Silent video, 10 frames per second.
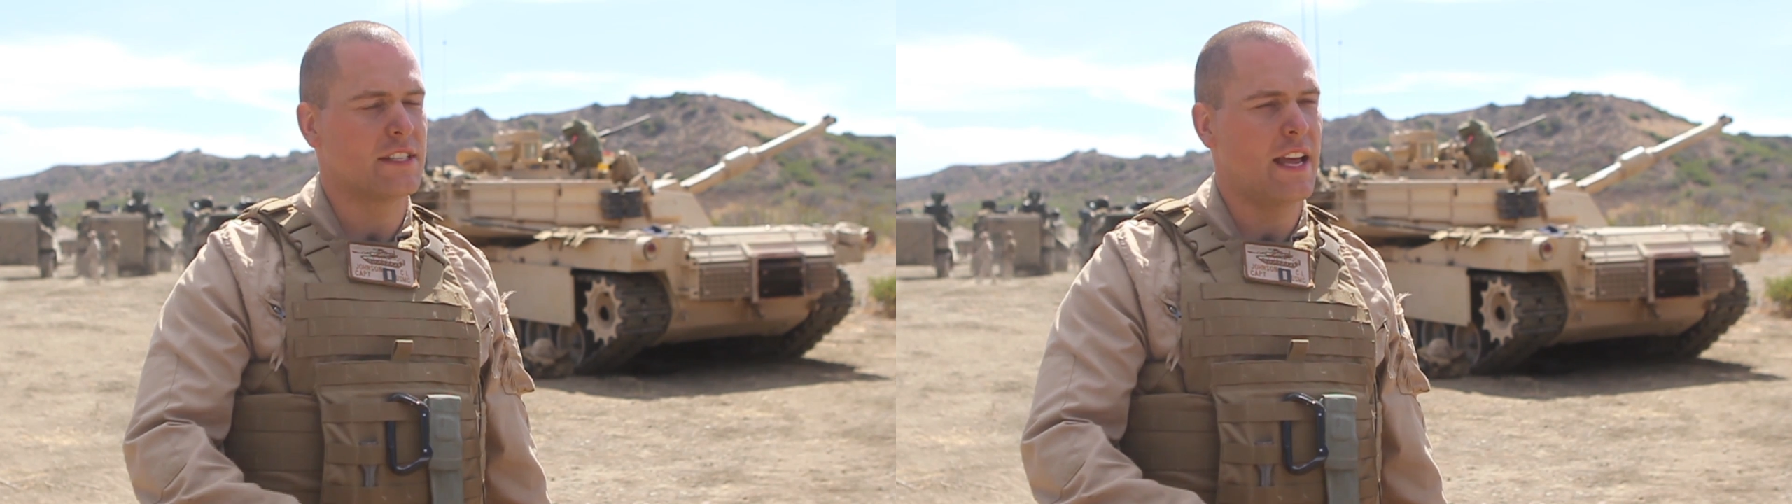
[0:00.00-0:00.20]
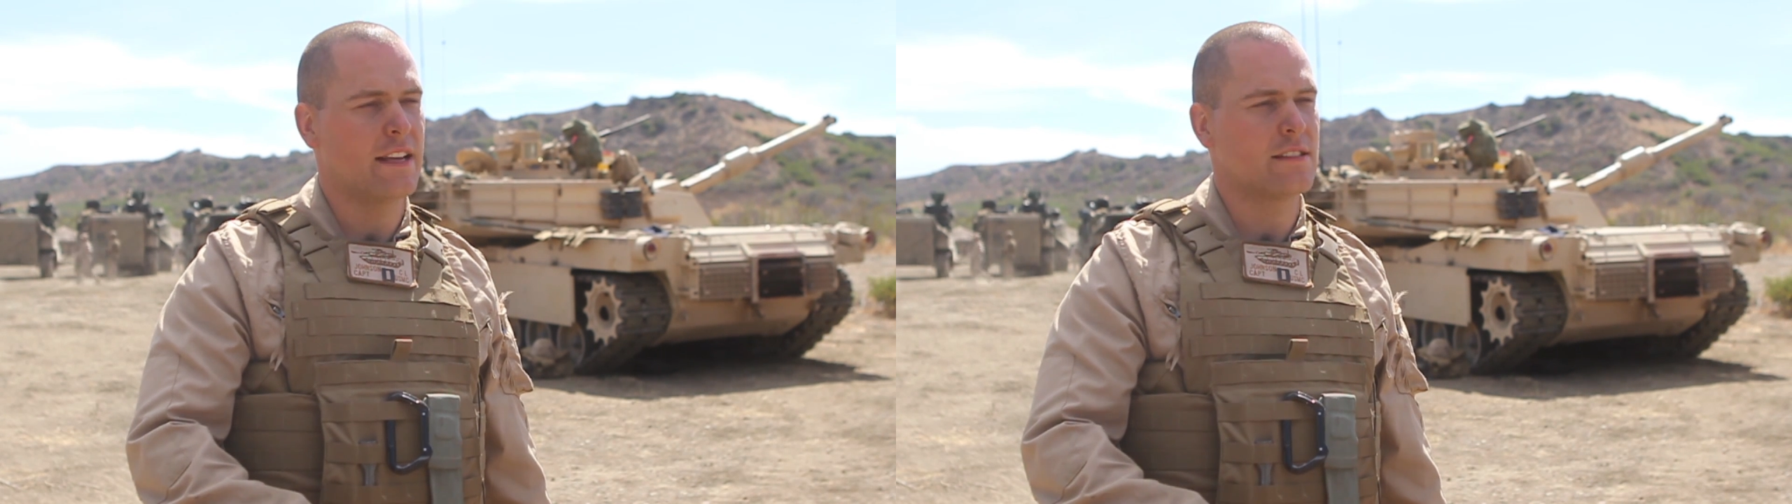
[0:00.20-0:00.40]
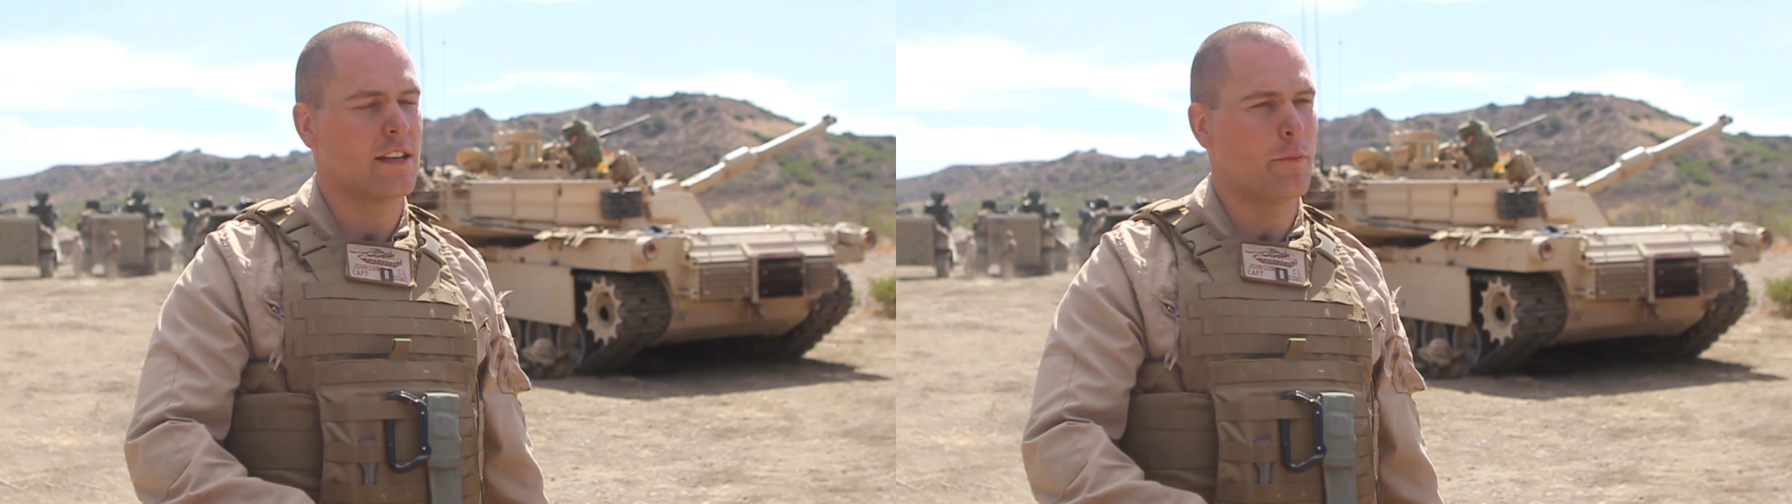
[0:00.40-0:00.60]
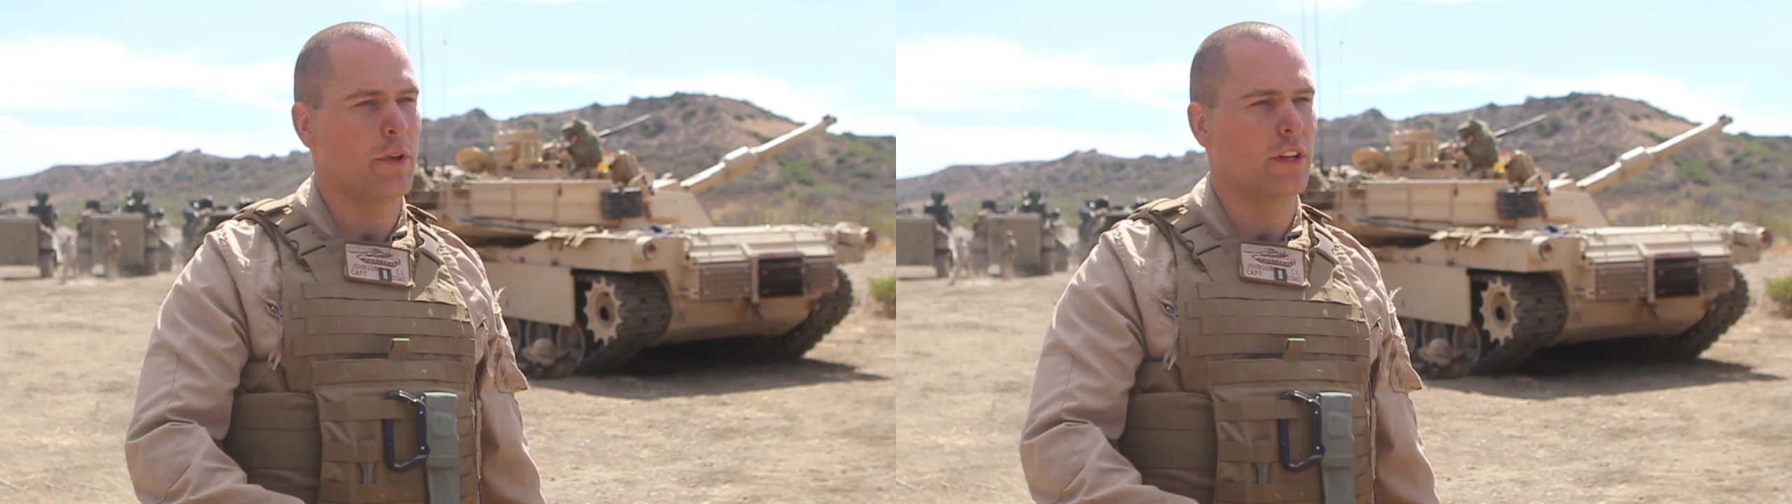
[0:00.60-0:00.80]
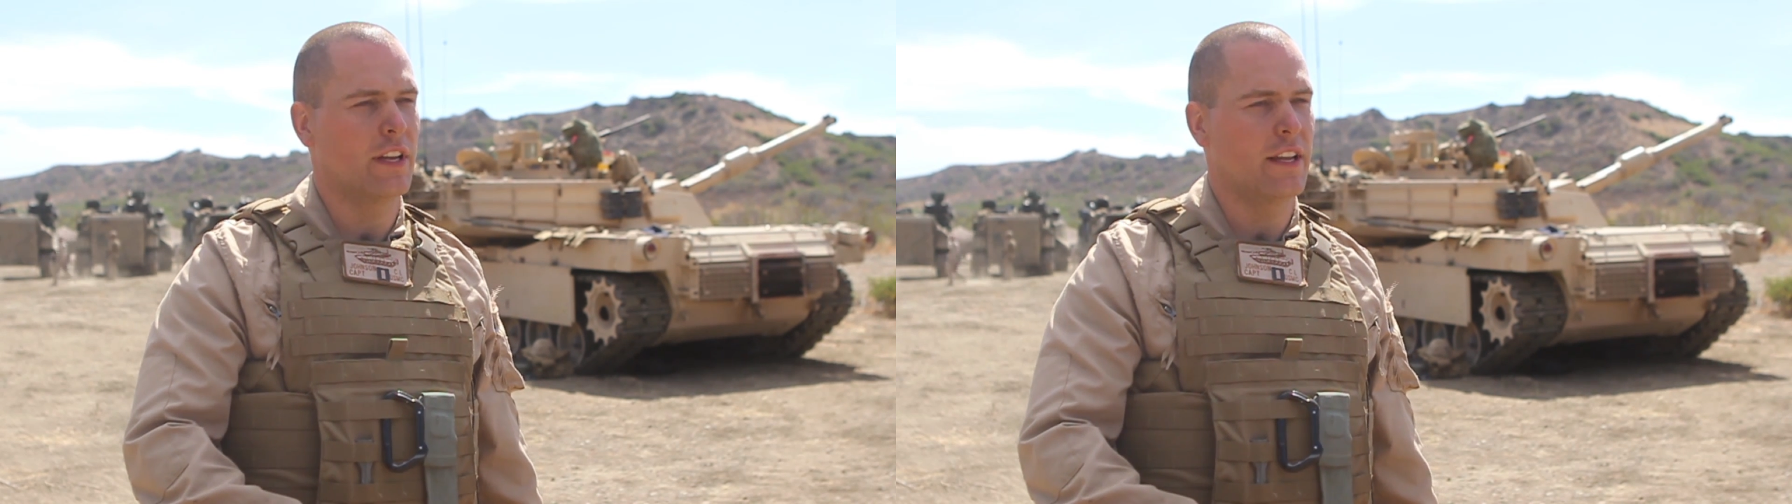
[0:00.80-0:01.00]
tanks the
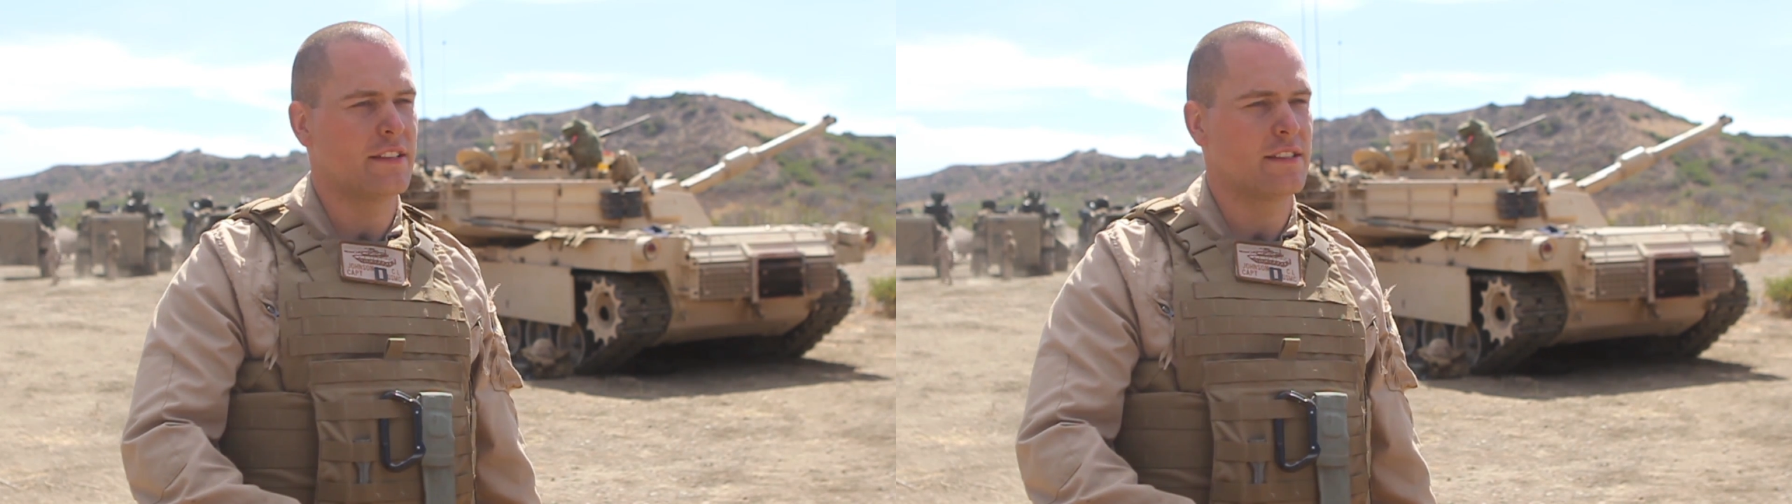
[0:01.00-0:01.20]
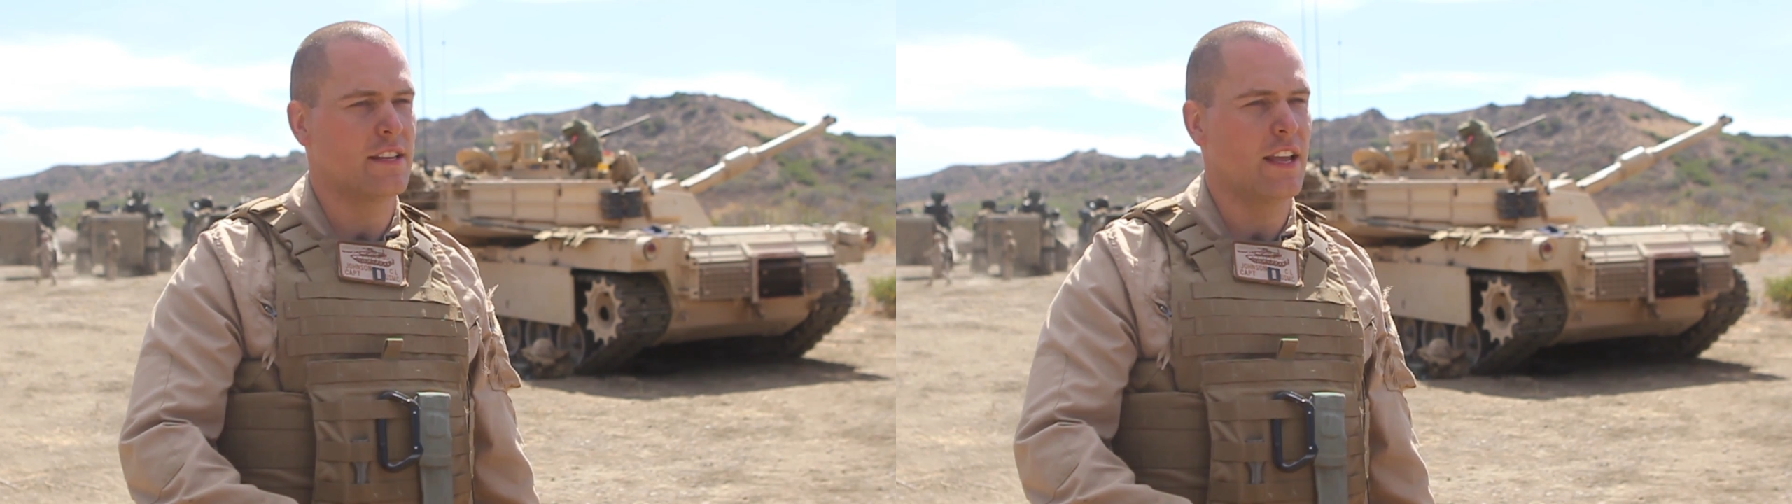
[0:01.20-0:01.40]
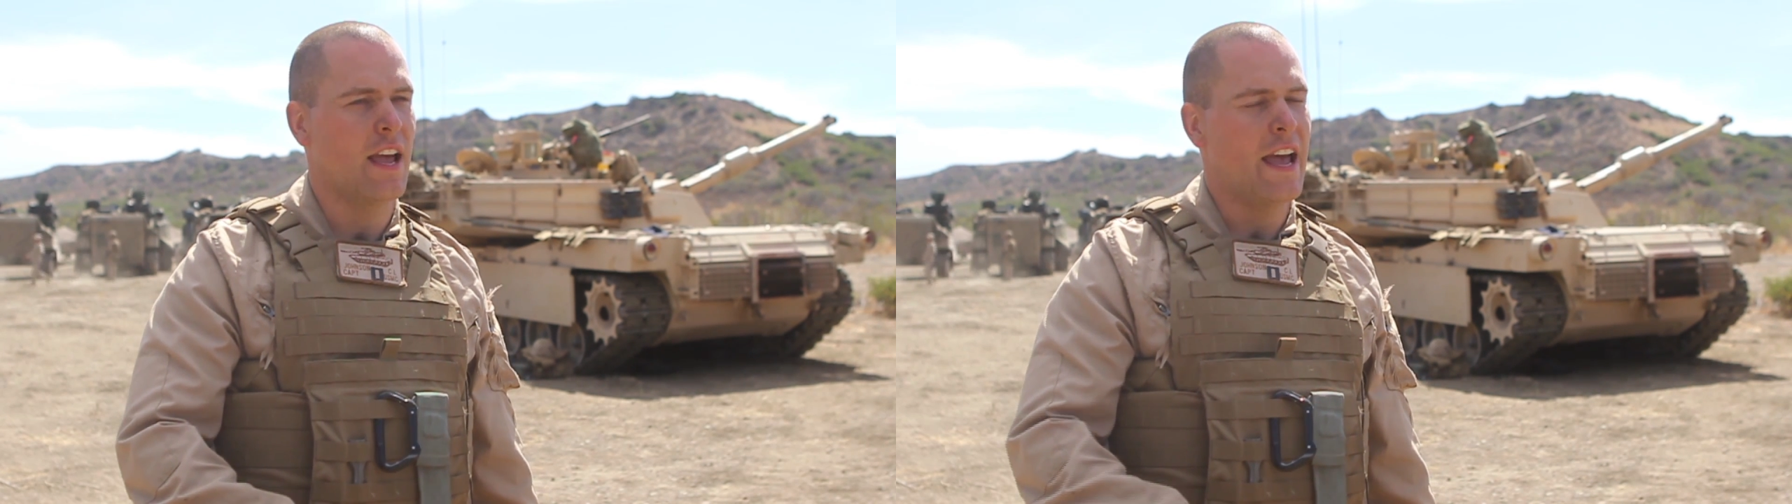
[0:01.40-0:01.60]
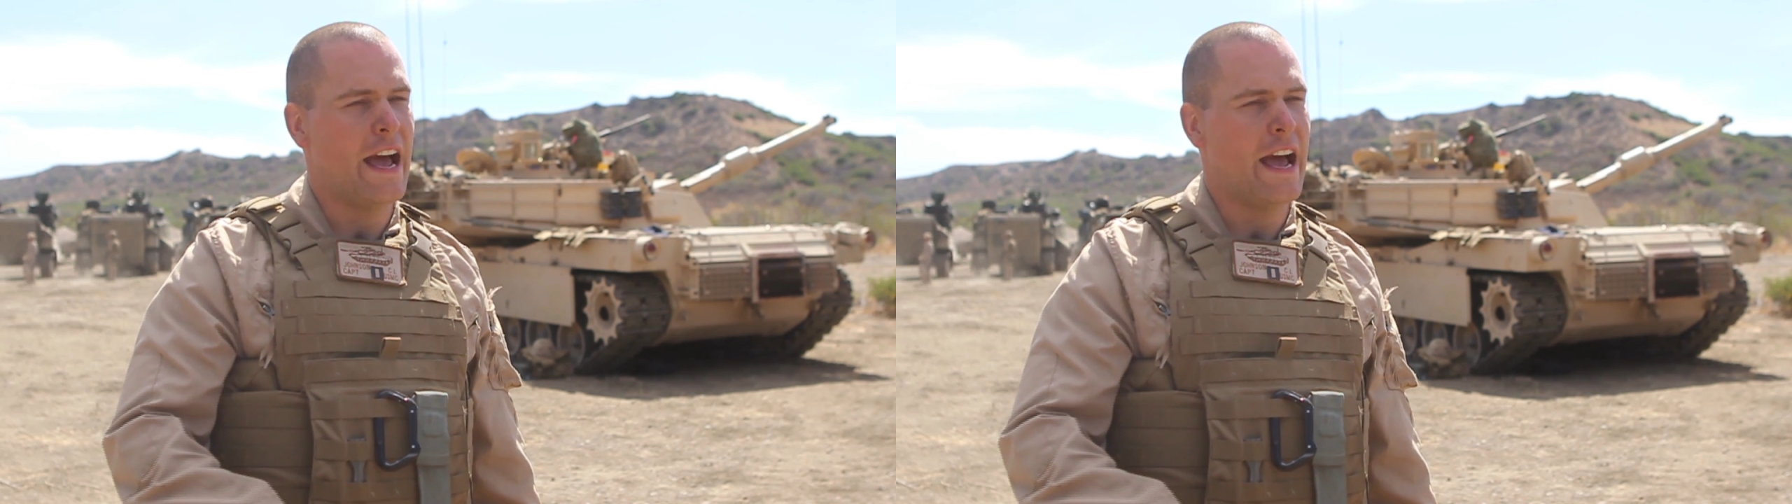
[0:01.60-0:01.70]
ability to see